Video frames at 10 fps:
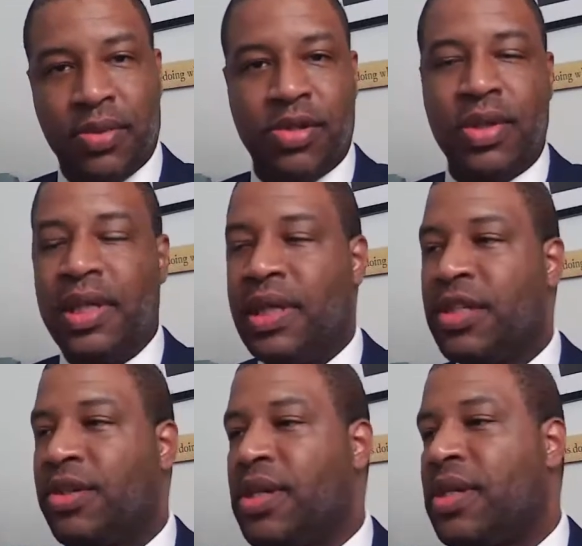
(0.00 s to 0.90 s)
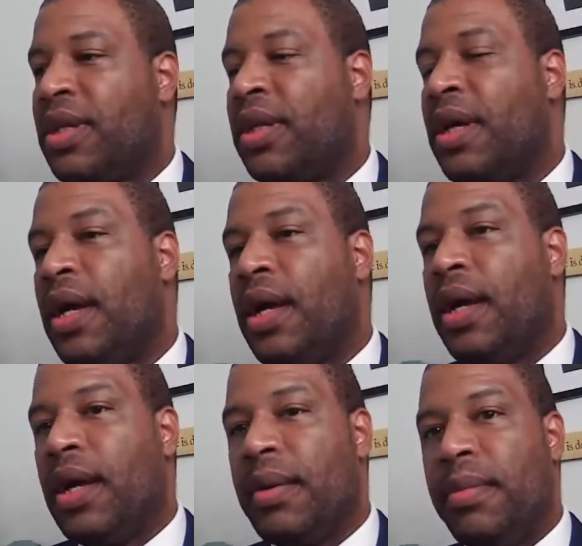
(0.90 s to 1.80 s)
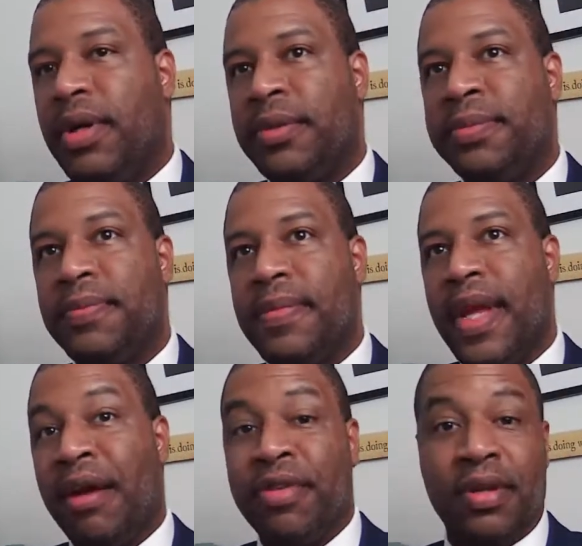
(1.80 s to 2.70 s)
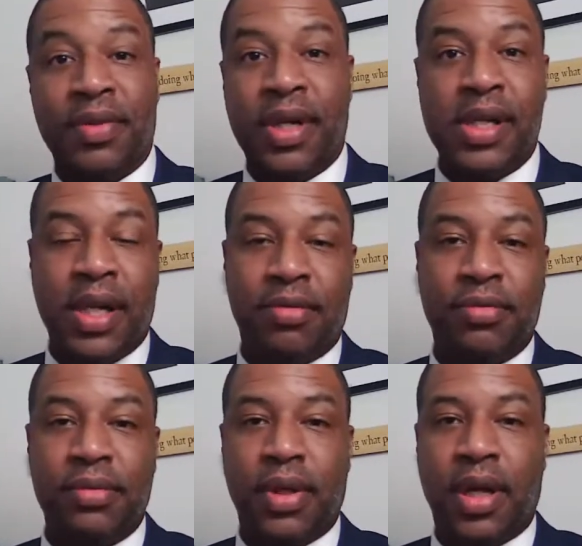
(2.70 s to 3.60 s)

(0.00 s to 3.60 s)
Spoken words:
It was really interesting, but I felt very safe.